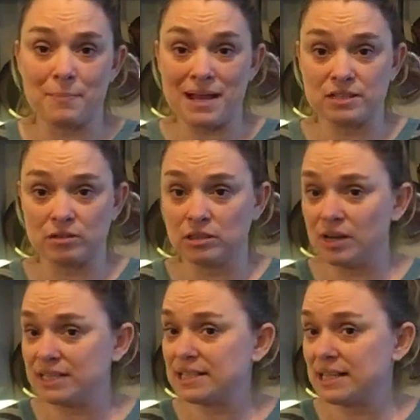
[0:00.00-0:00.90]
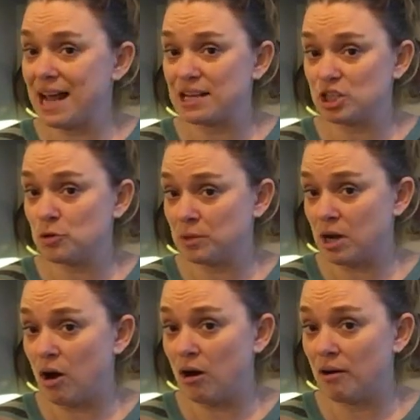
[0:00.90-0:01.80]
pencil lines in at
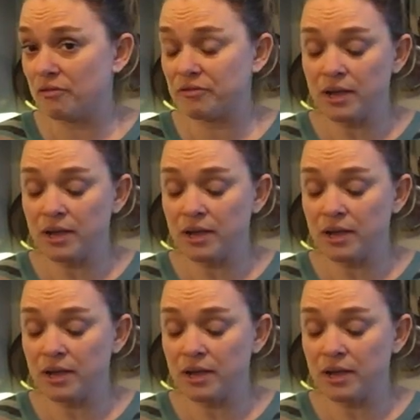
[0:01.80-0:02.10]
2.5